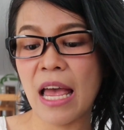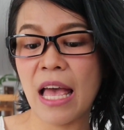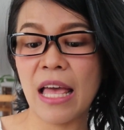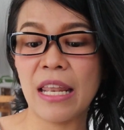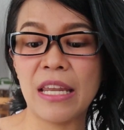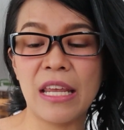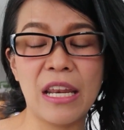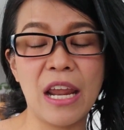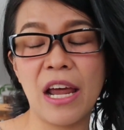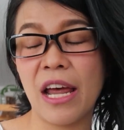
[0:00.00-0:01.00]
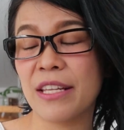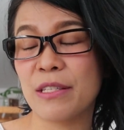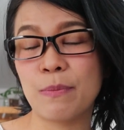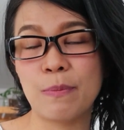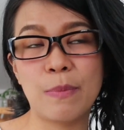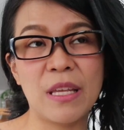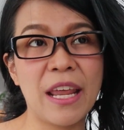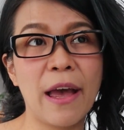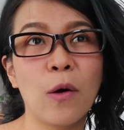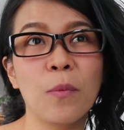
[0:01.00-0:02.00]
and it has
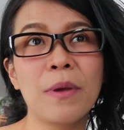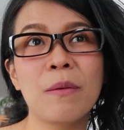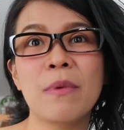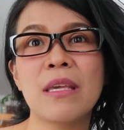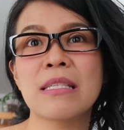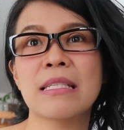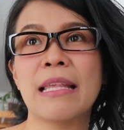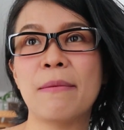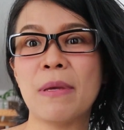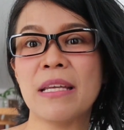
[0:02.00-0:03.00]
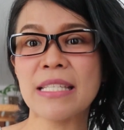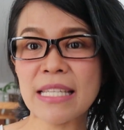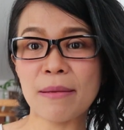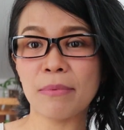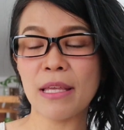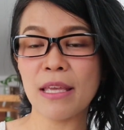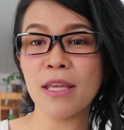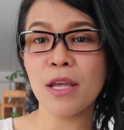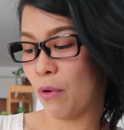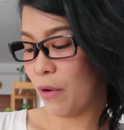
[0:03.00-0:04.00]
been helping me sleeping
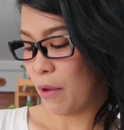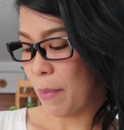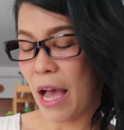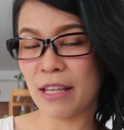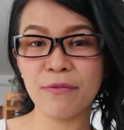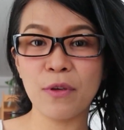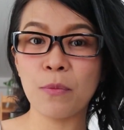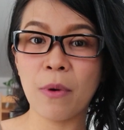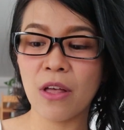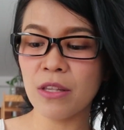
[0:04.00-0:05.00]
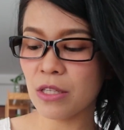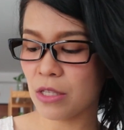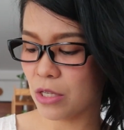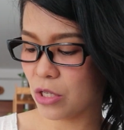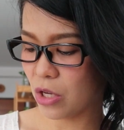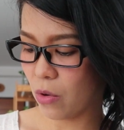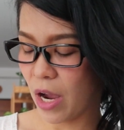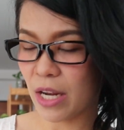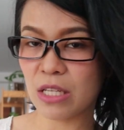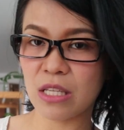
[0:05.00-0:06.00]
deeply for the past few months. So
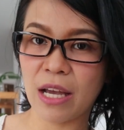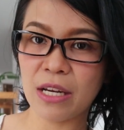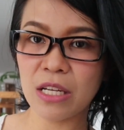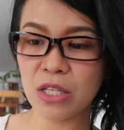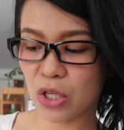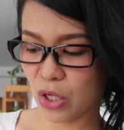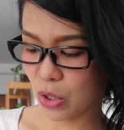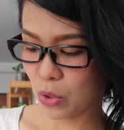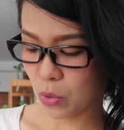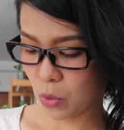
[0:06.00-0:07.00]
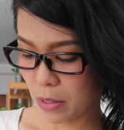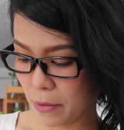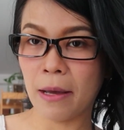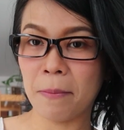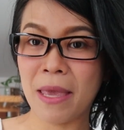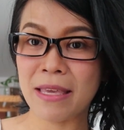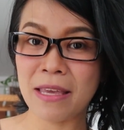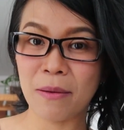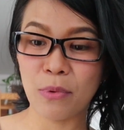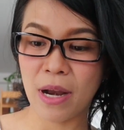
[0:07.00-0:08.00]
I decided to
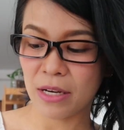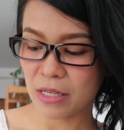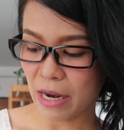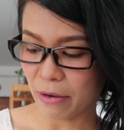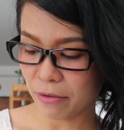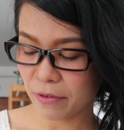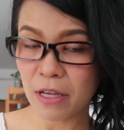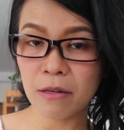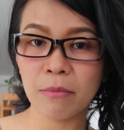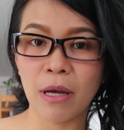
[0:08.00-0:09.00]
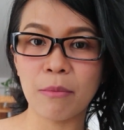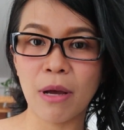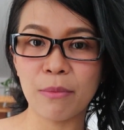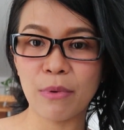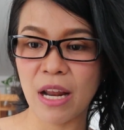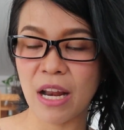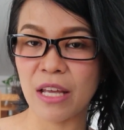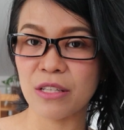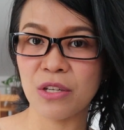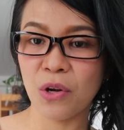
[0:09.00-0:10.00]
making a brand out of it, but my brand
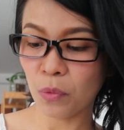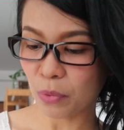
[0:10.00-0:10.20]
has no